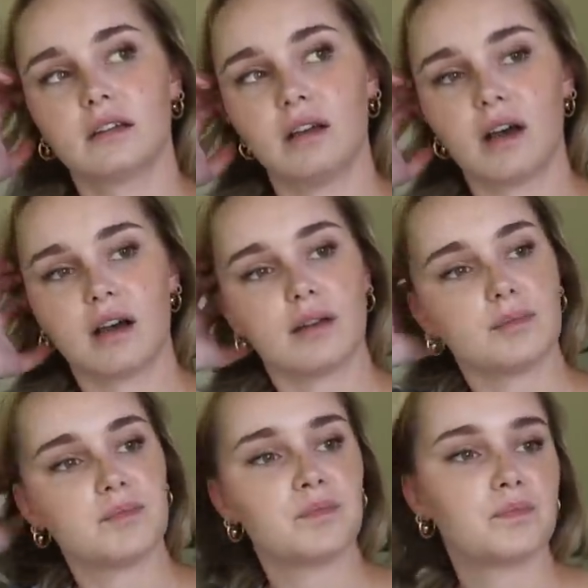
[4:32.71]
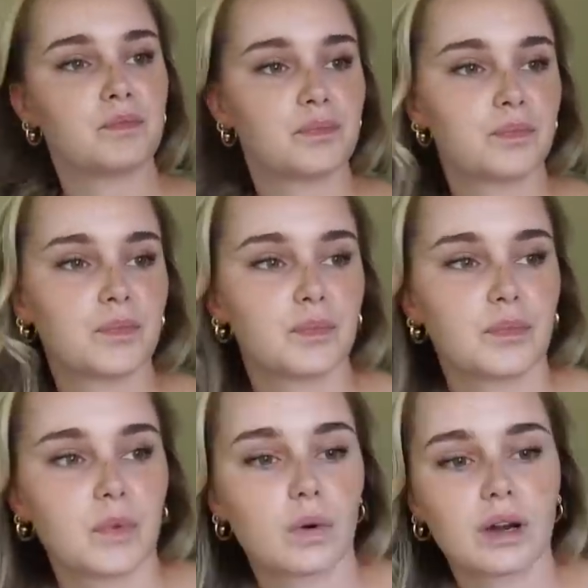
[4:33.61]

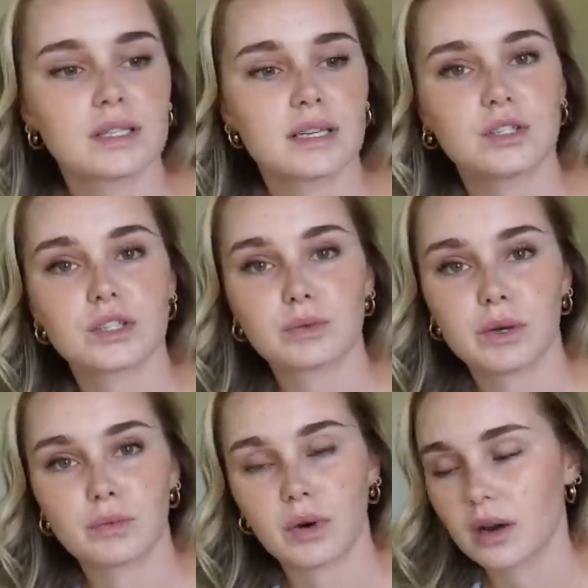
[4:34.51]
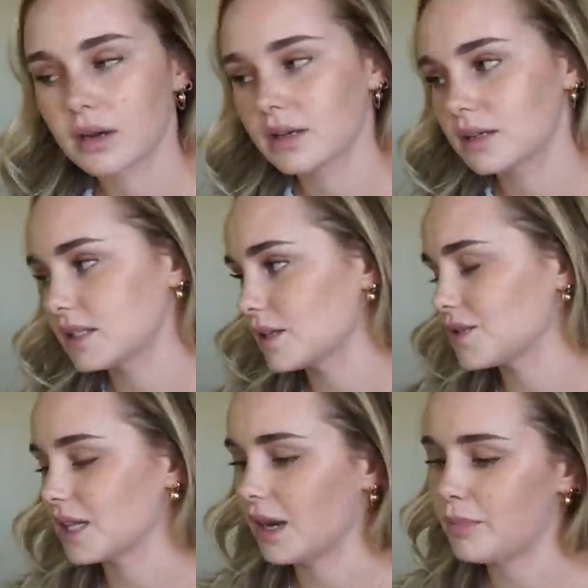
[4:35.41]
or else it just wouldn't work because there
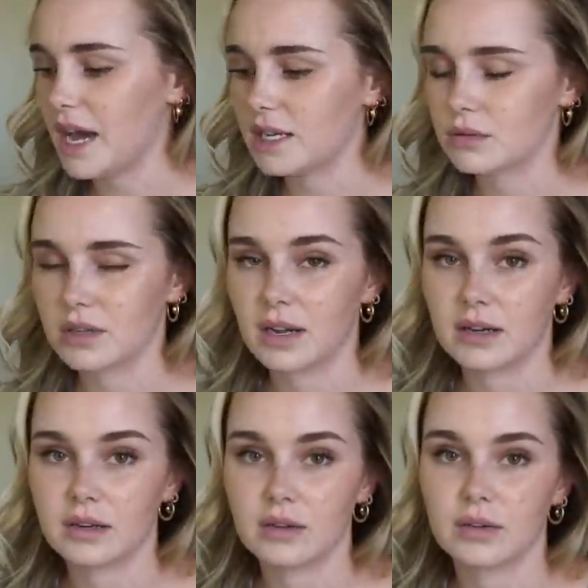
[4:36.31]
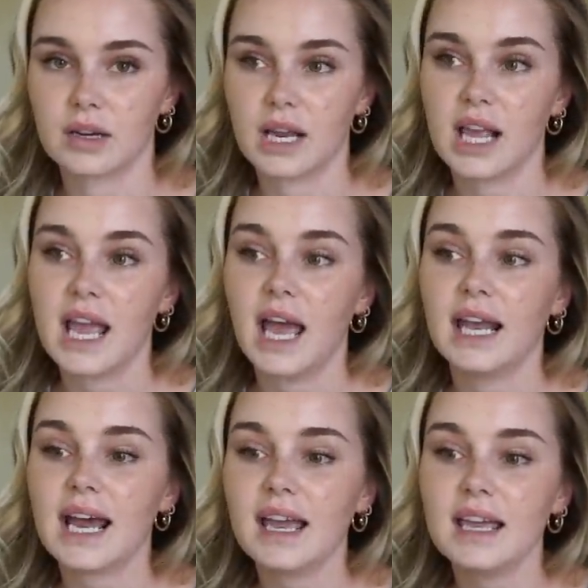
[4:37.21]
was like a password on it.
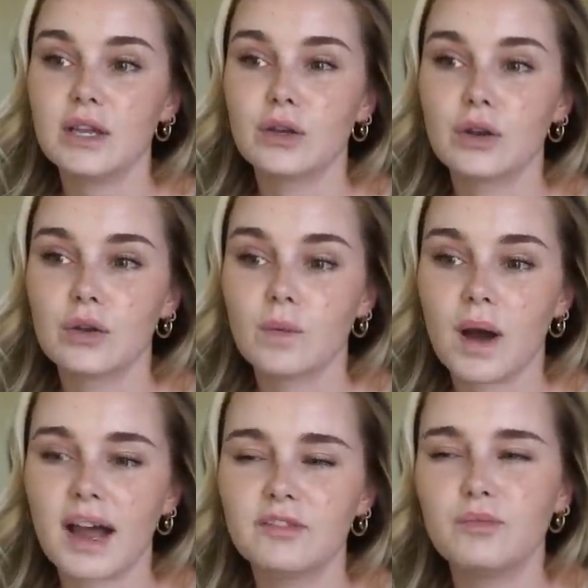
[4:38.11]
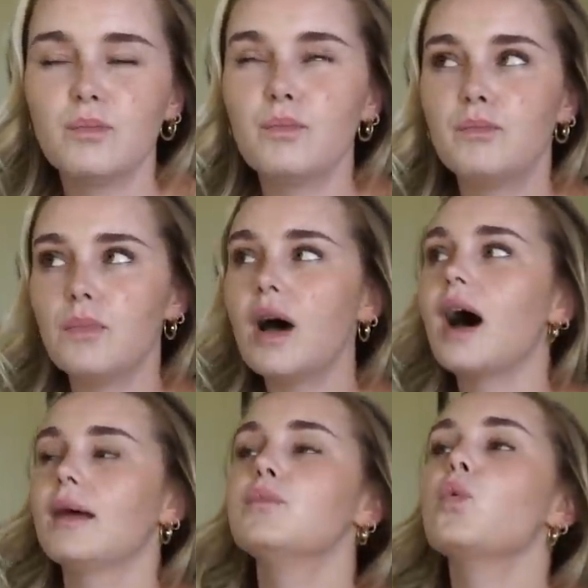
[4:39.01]
And
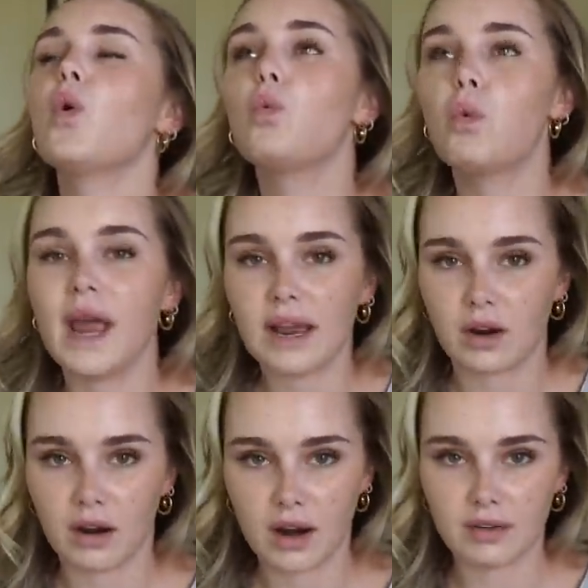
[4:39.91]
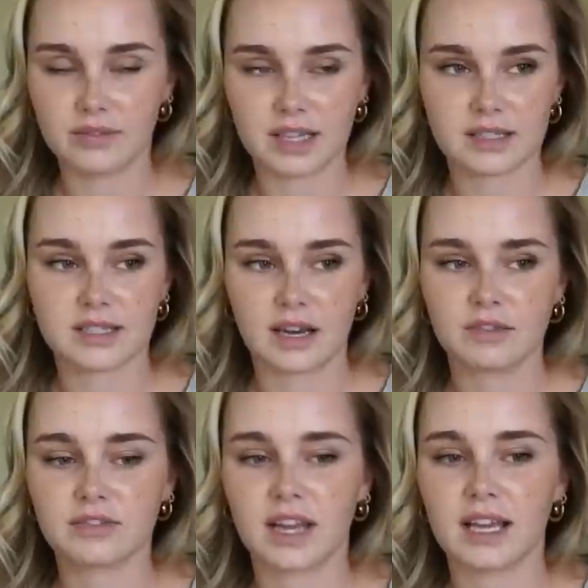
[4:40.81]
I'm aware of this
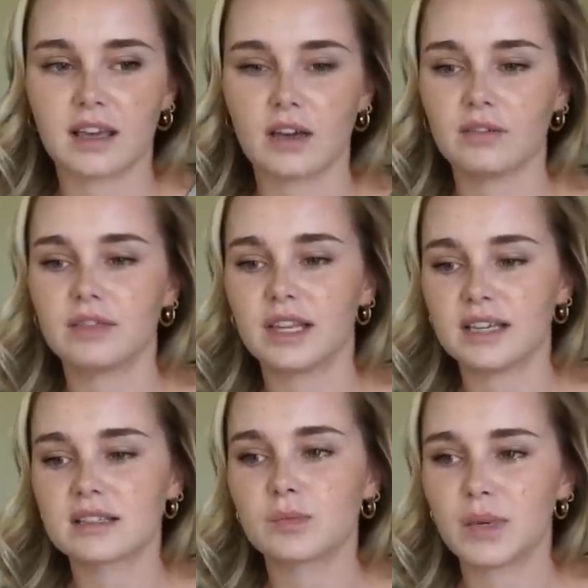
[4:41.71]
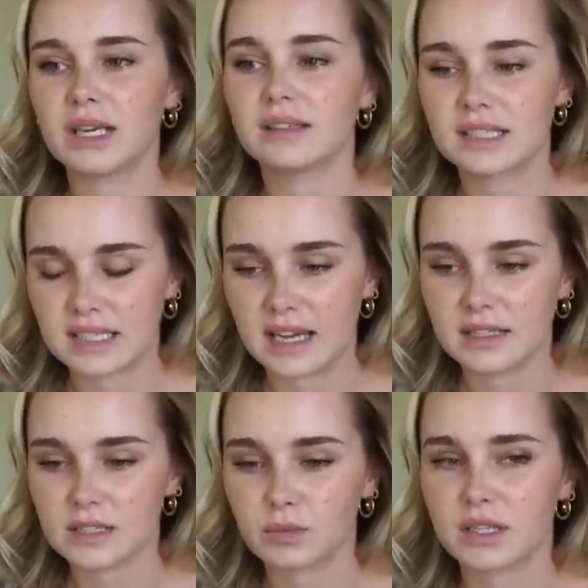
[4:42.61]
stuff, like of things being
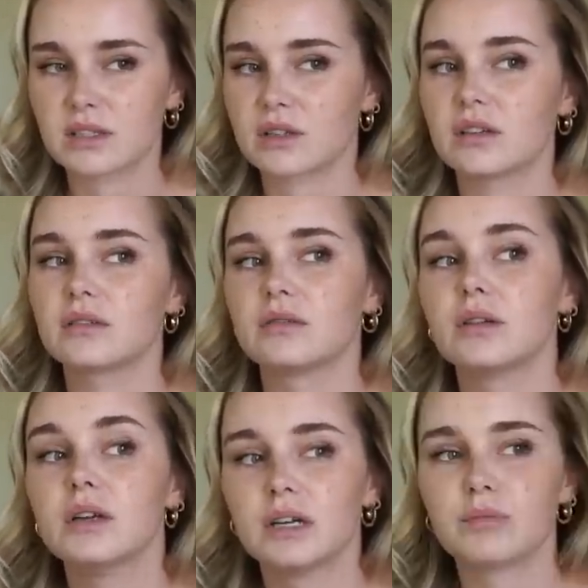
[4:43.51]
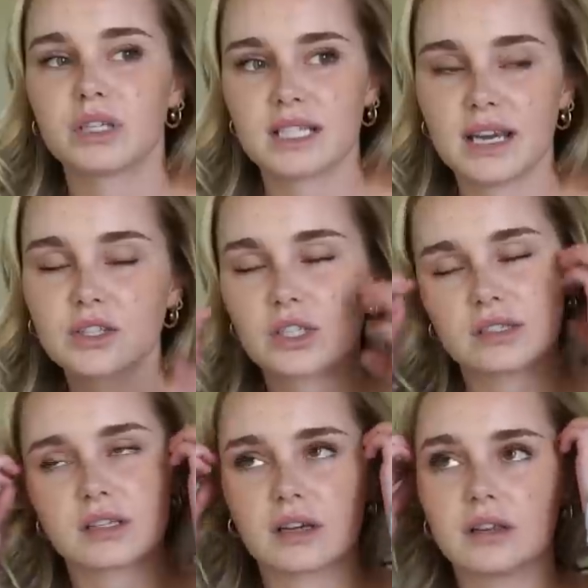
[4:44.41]
sent with certain
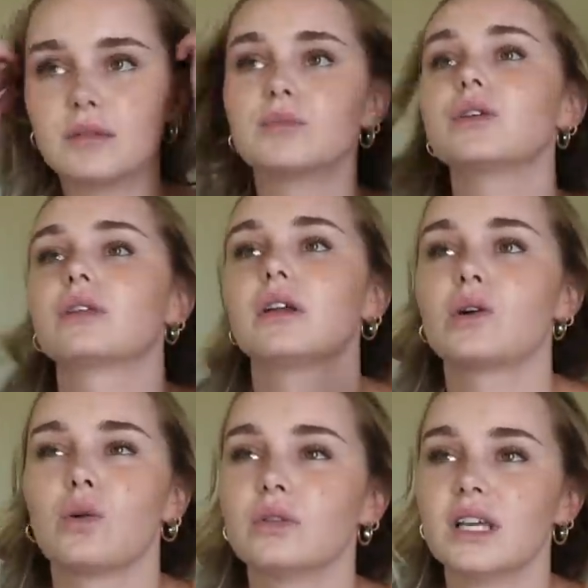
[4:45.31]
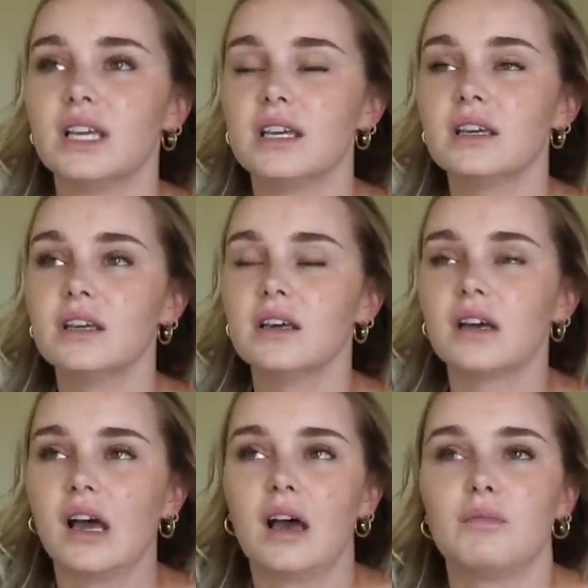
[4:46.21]
protections on them so that only
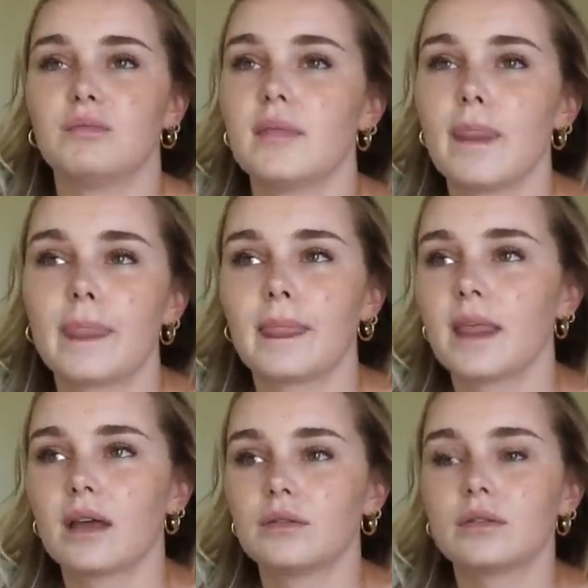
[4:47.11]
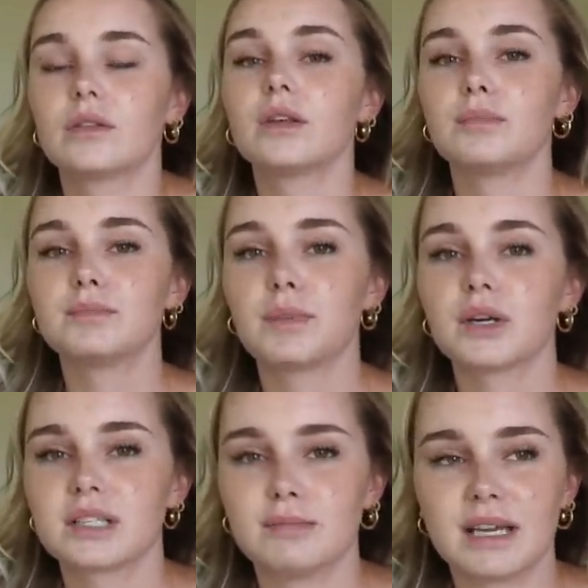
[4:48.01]
the
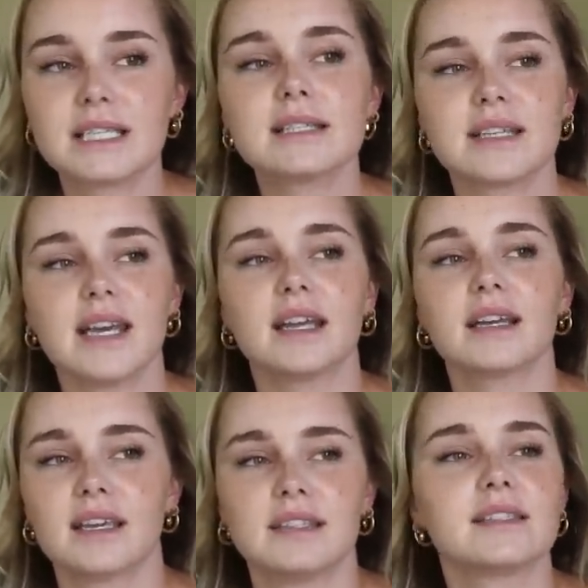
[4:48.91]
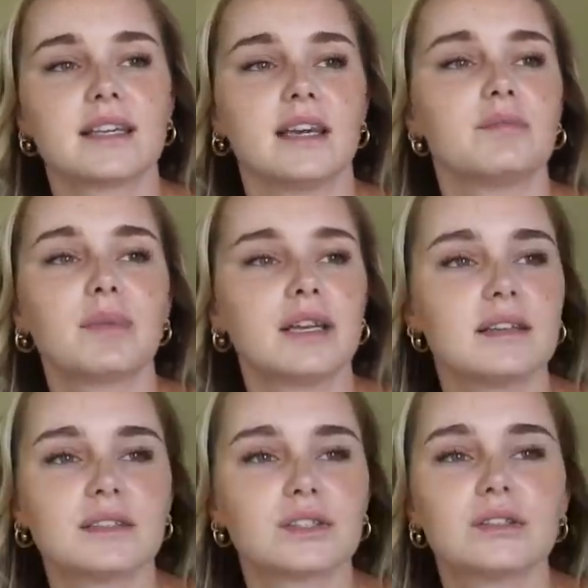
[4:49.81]
person meant to see it can see it.
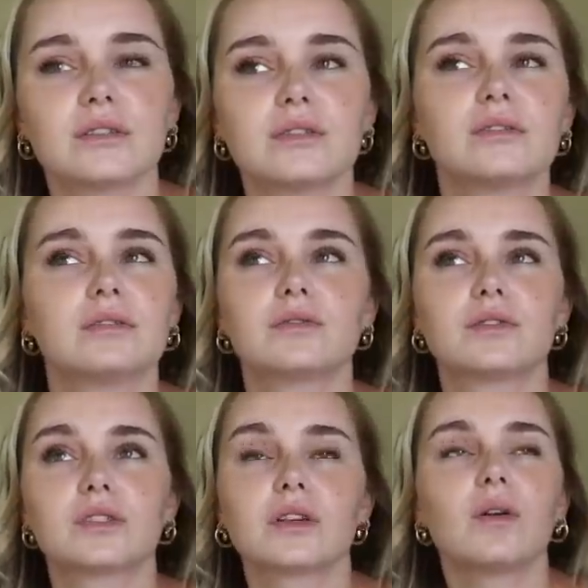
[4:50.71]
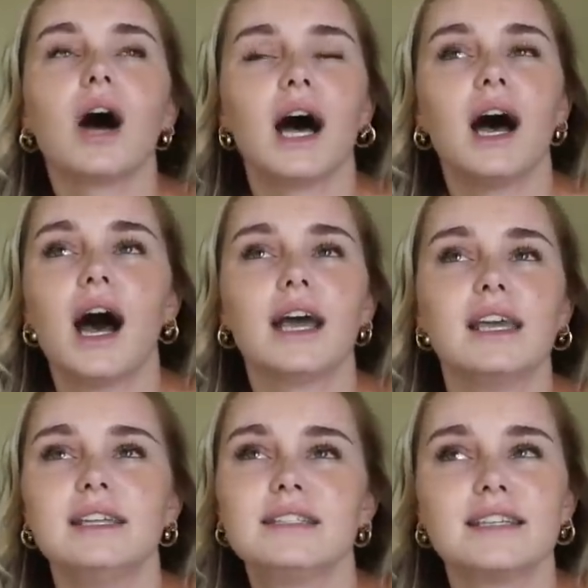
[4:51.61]
But so
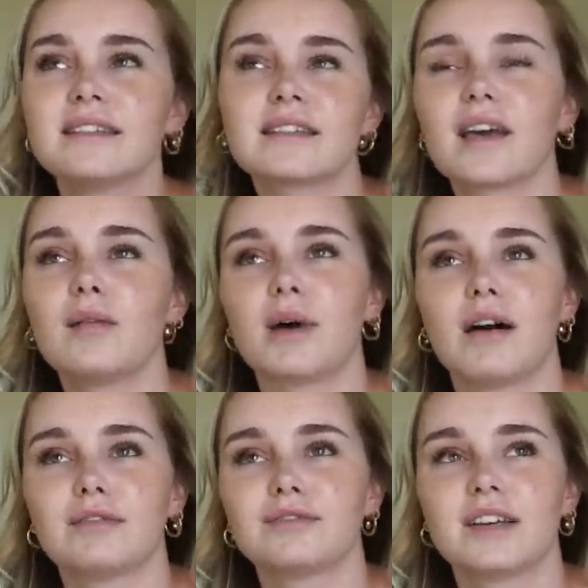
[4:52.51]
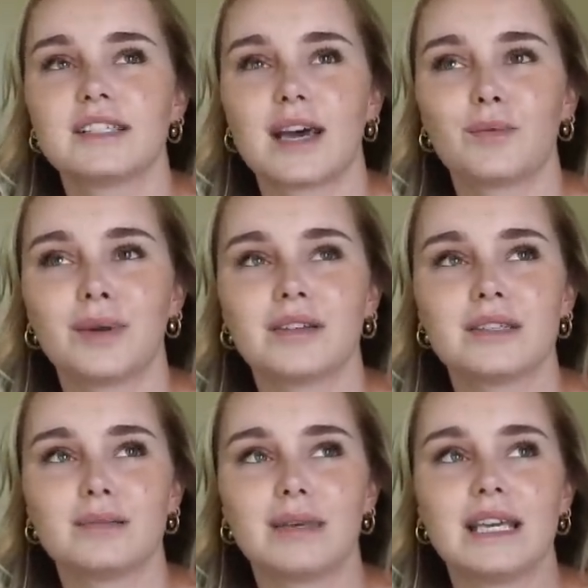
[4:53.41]
it didn't come off as that weird
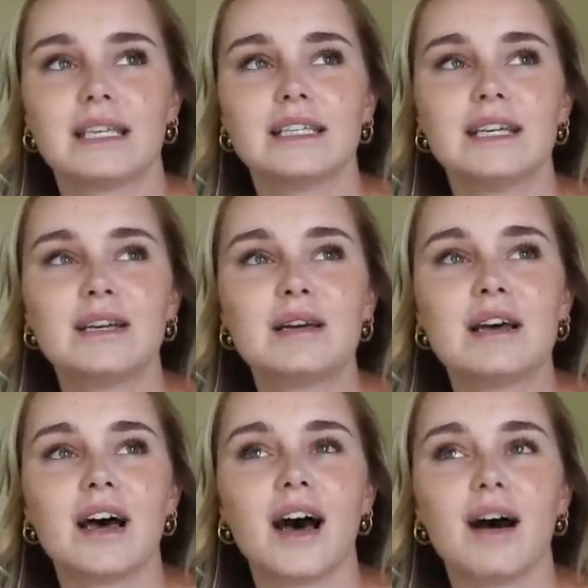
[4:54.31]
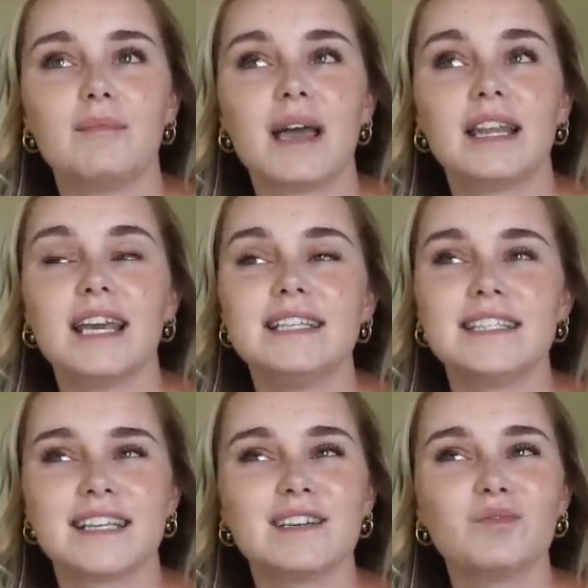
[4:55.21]
to me. And they
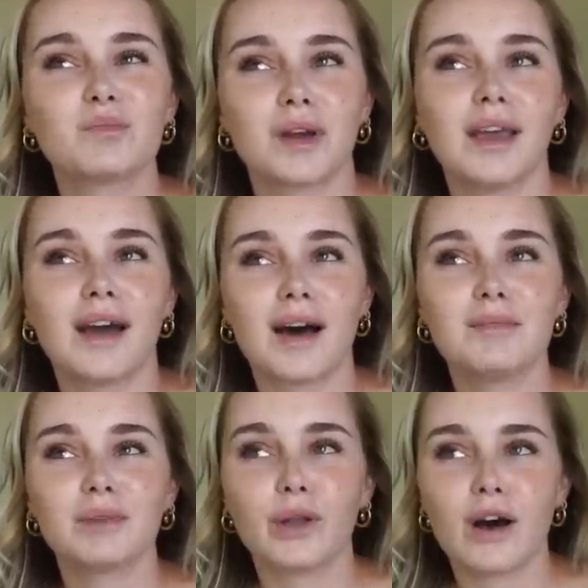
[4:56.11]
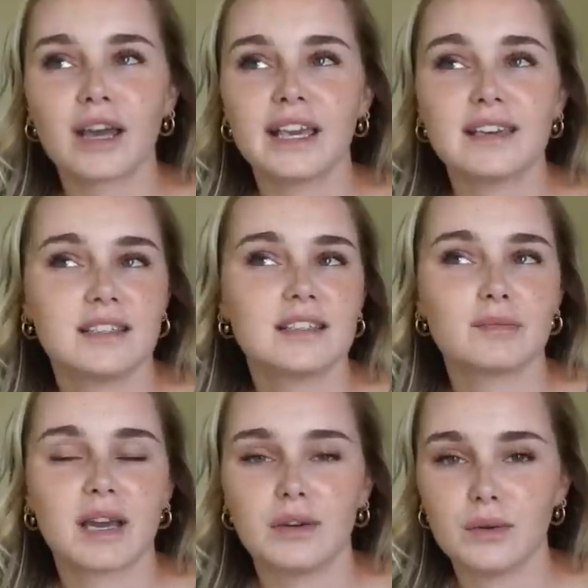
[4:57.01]
didn't bring up logging into
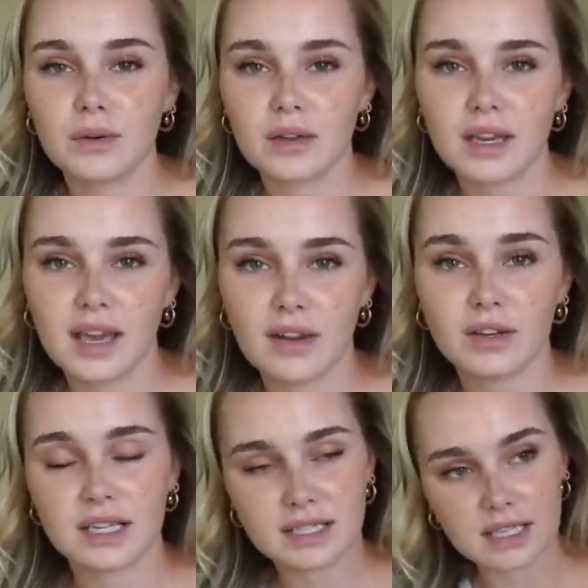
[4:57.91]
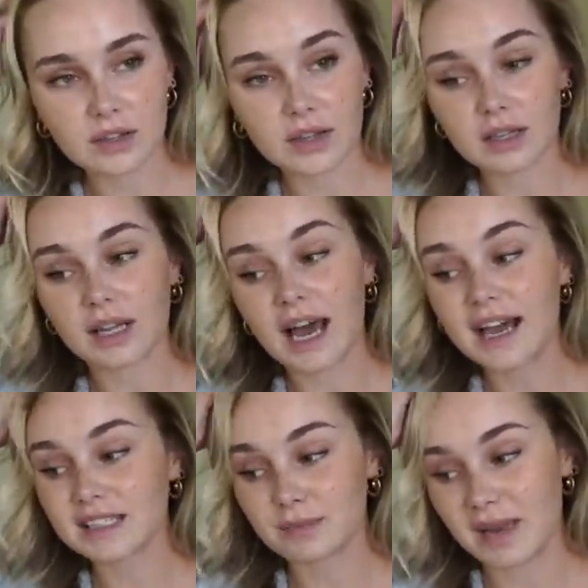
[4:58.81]
my Google account until the
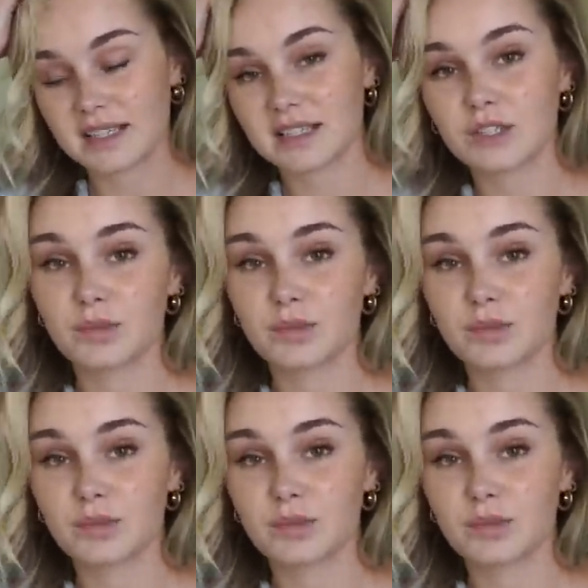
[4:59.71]
last message